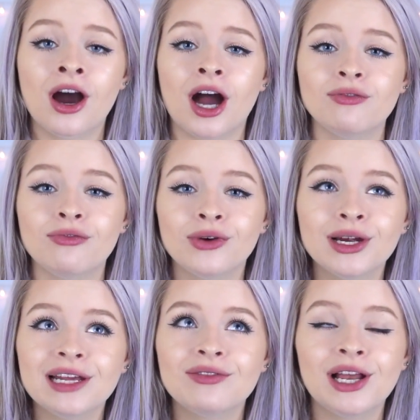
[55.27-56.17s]
I
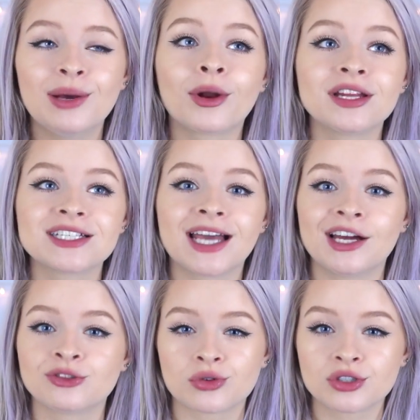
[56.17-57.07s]
really, really wanted to get
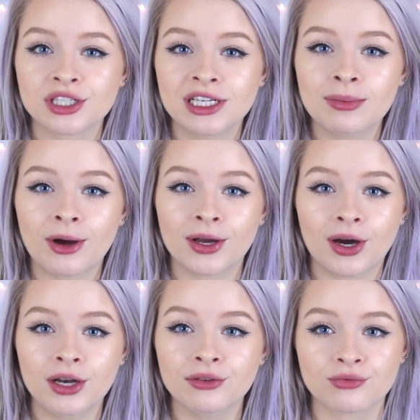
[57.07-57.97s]
Androgyny, but I
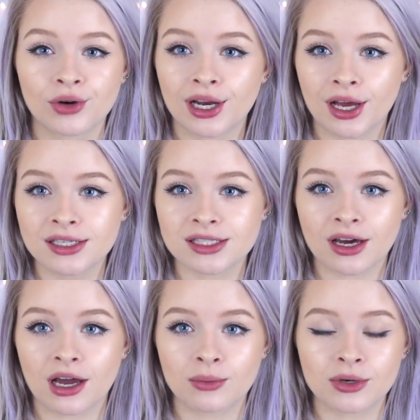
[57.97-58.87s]
kind of realised
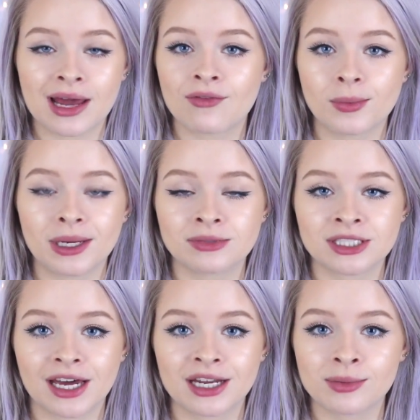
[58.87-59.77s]
that I would never be able
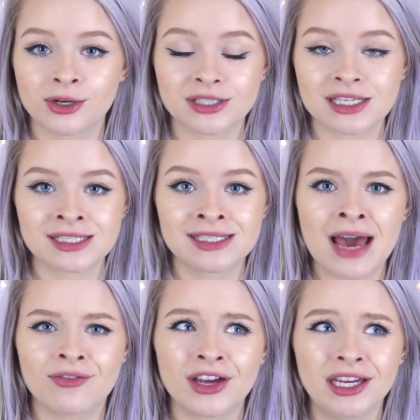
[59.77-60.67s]
to get it because it's
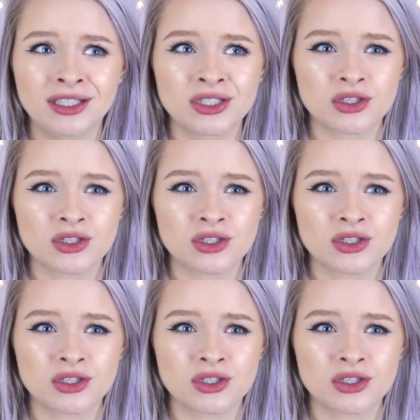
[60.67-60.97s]
never in